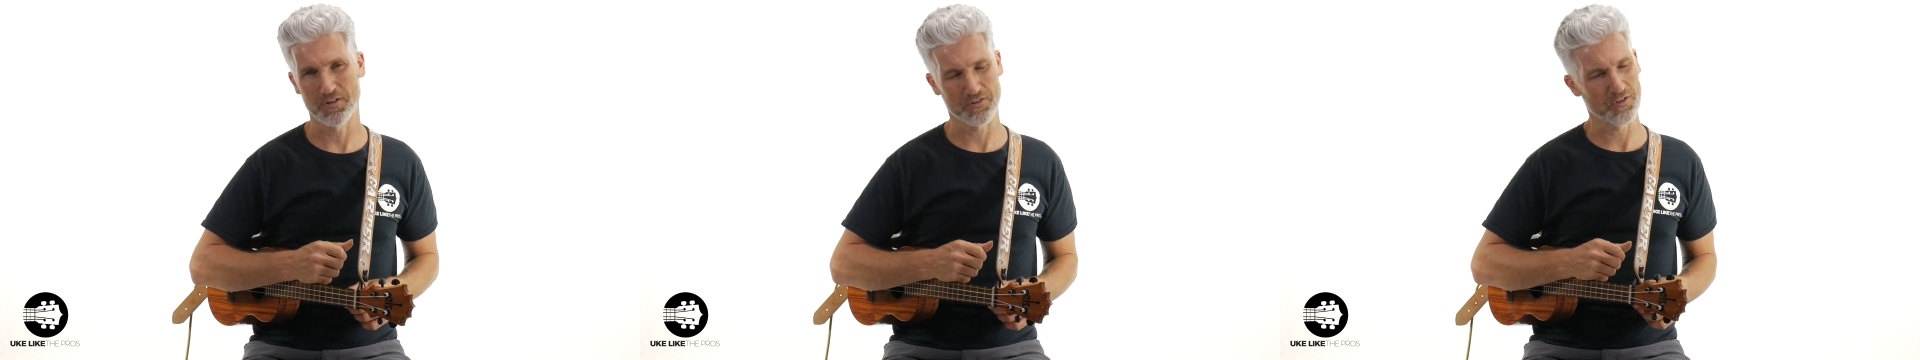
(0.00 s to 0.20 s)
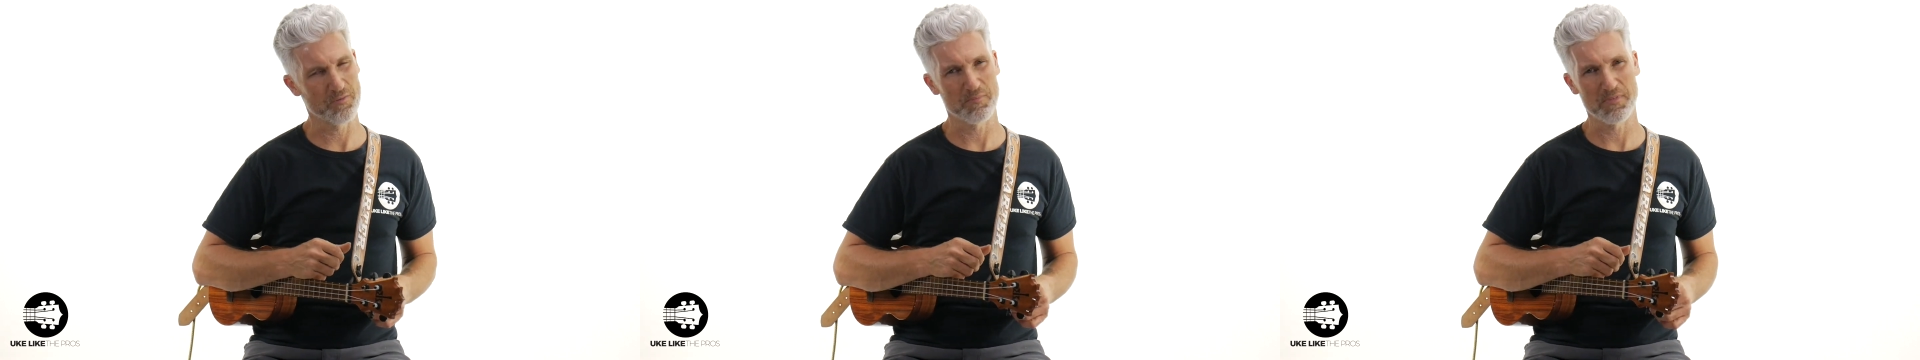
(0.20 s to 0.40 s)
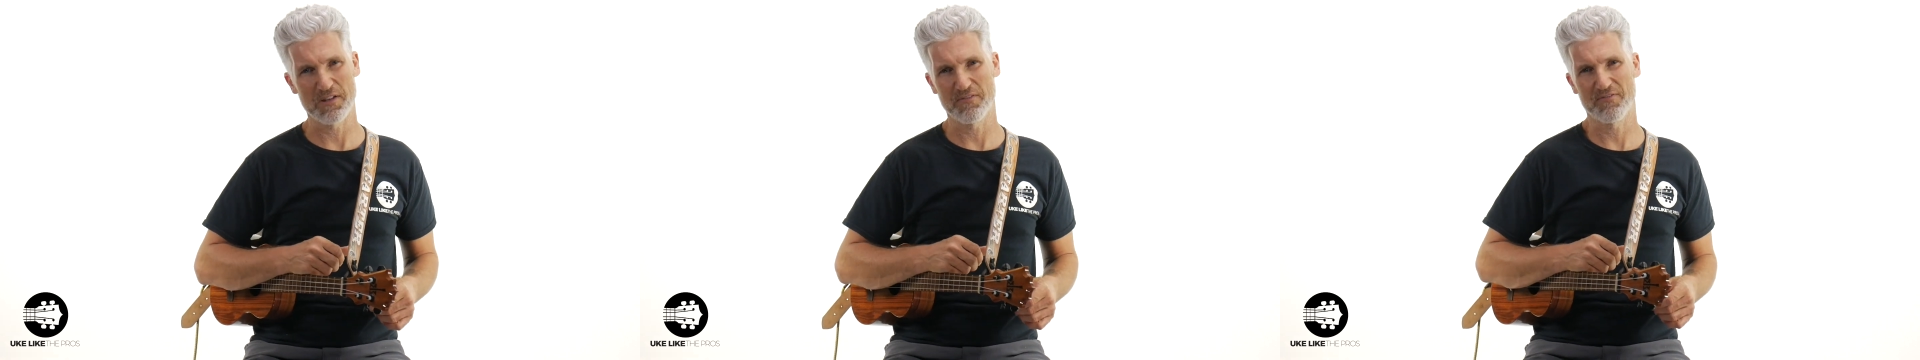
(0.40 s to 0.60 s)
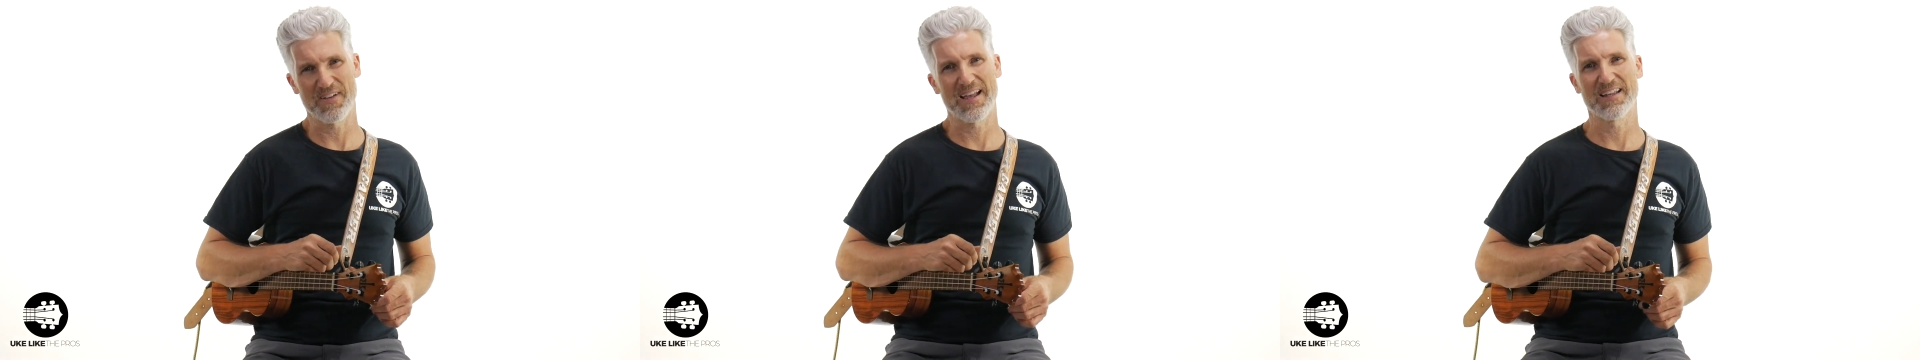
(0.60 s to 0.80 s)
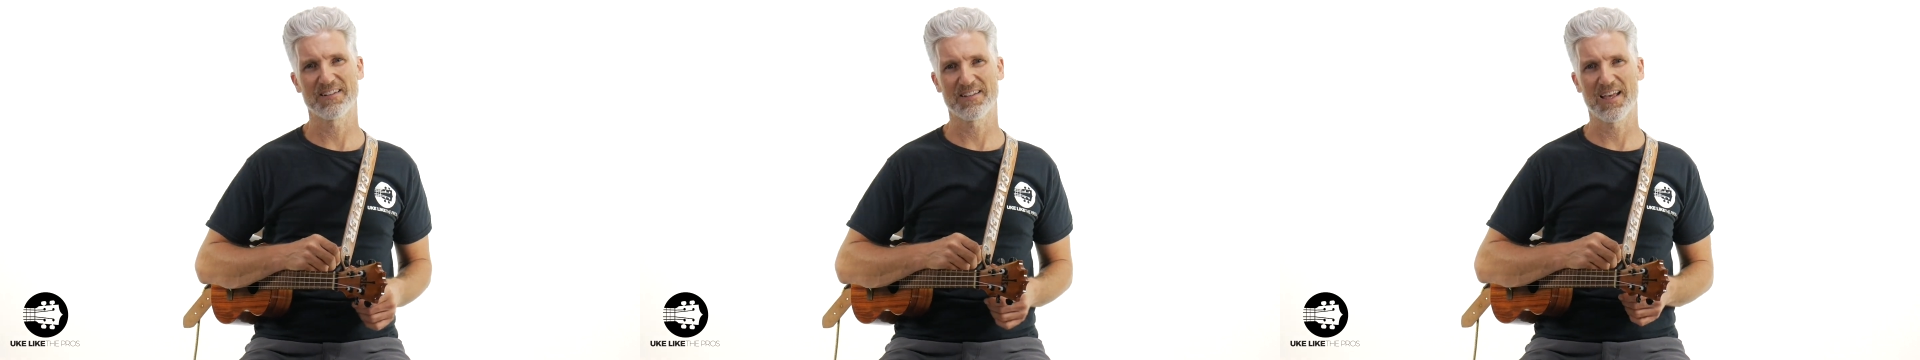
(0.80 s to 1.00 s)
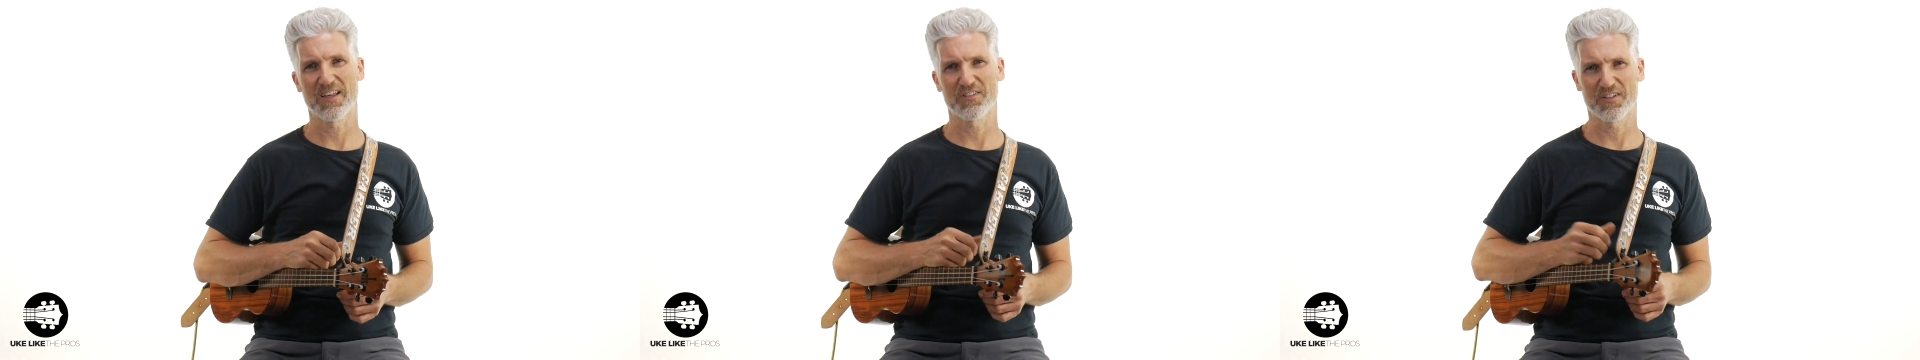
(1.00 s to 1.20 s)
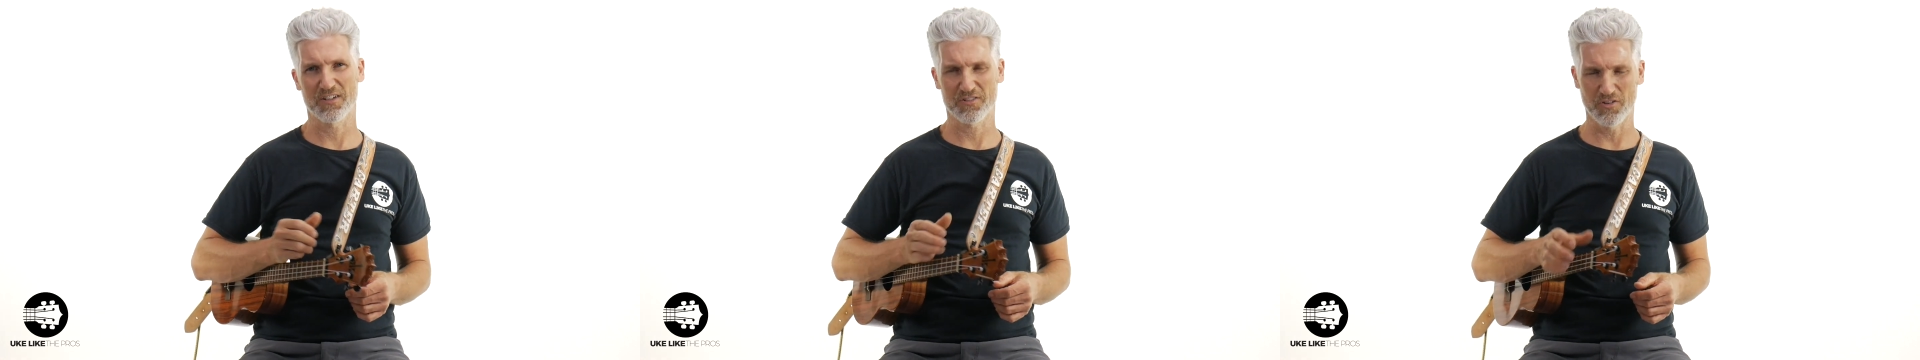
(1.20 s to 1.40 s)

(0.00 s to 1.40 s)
is going to be fantastic.